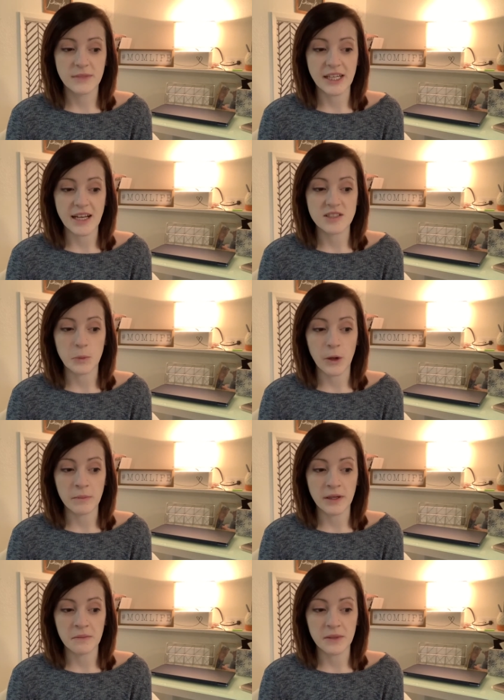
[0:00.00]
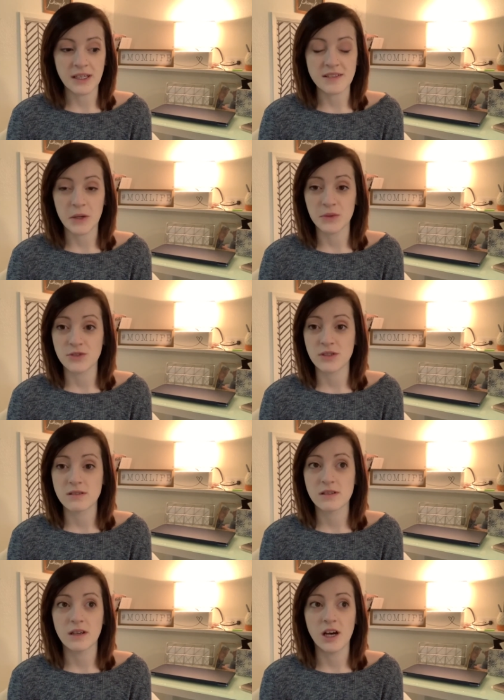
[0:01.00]
the next appointment because I was
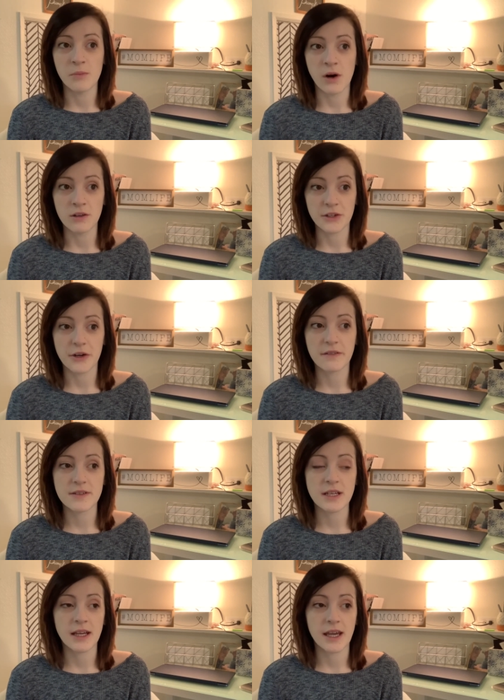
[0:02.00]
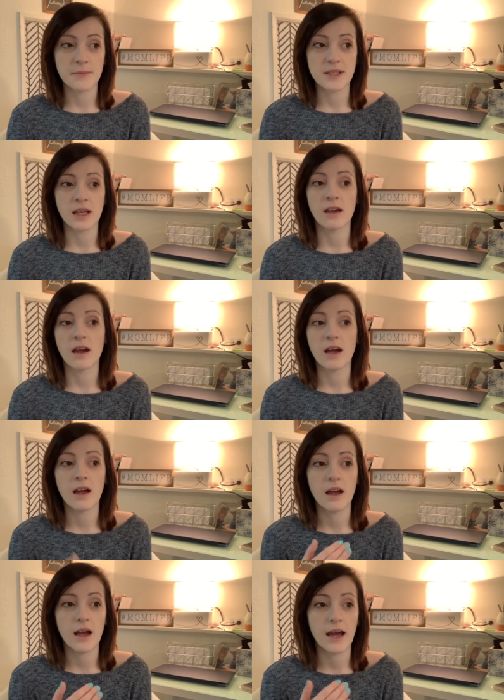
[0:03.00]
just a ball of nerves, and I kept saying,
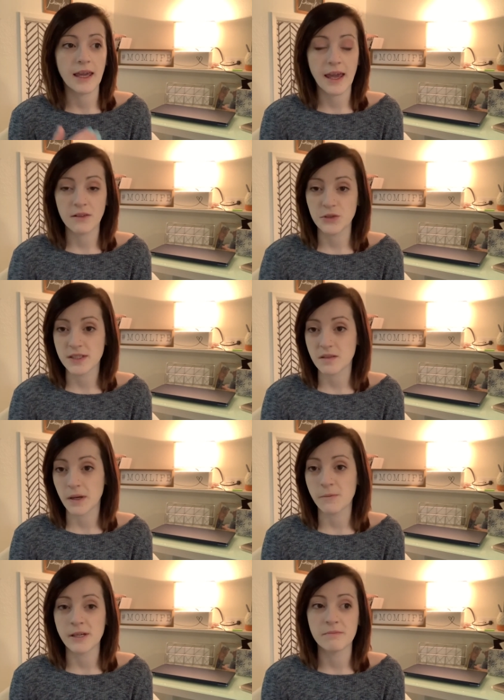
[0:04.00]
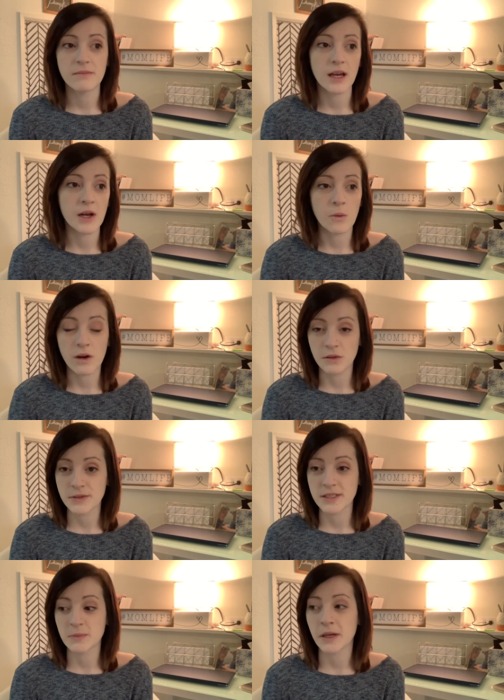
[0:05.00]
I can't lose this baby. I don't want to lose
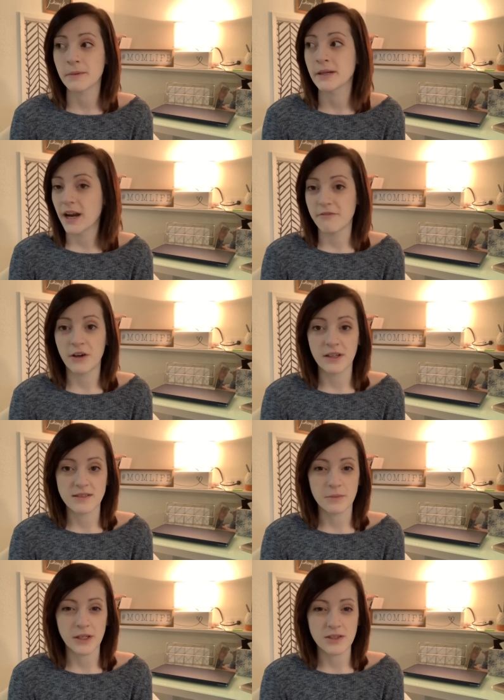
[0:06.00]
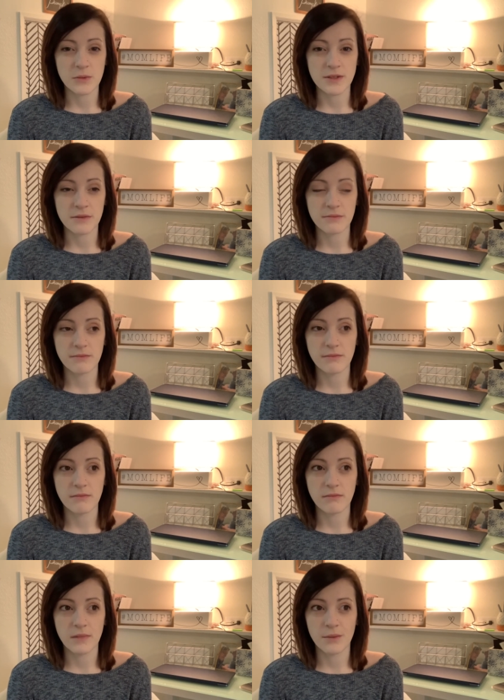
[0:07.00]
this baby. I felt like something just wasn't
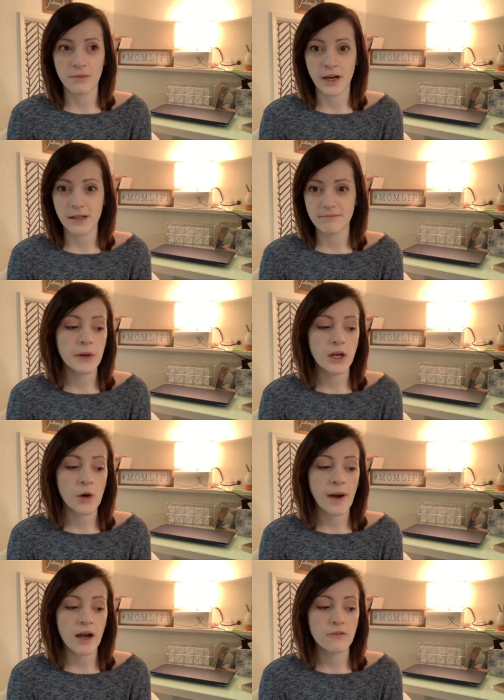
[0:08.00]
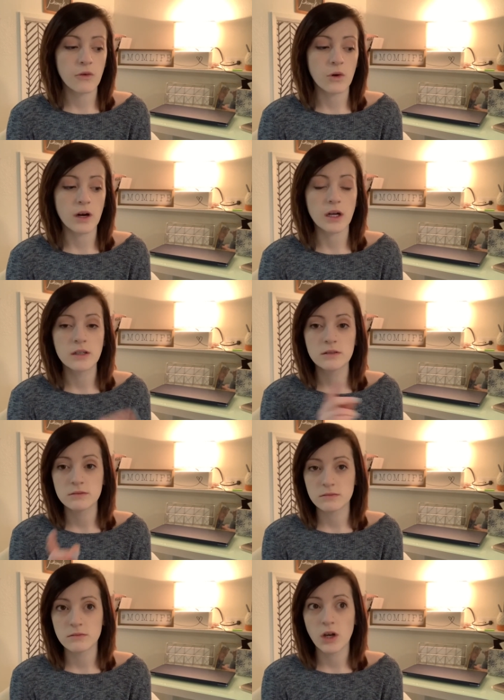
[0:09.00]
right. But go back for
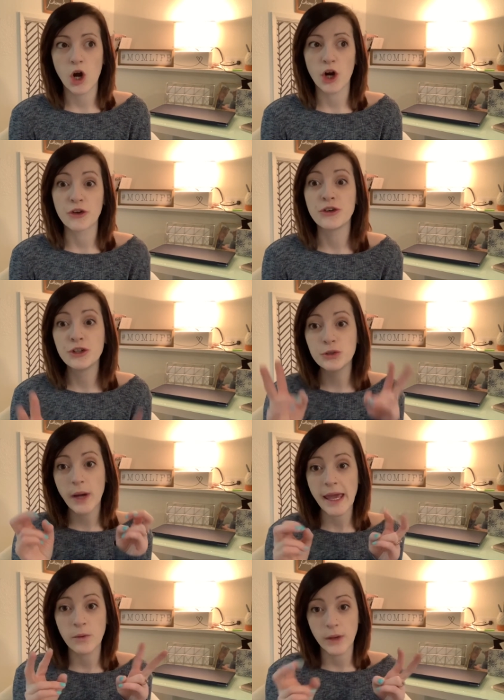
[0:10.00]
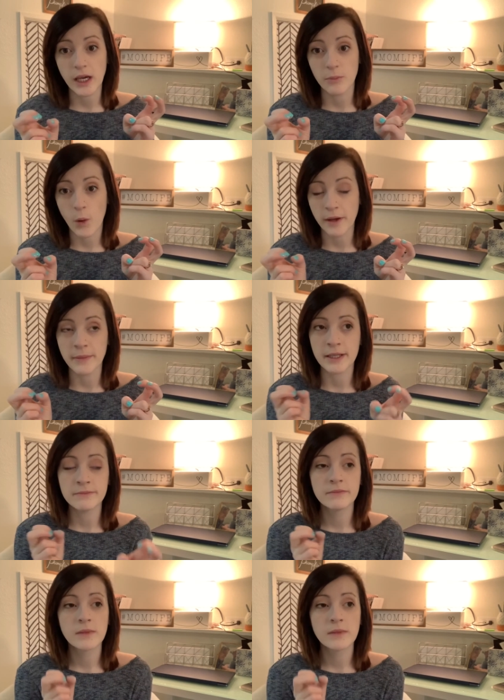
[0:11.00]
our new 8-week appointment,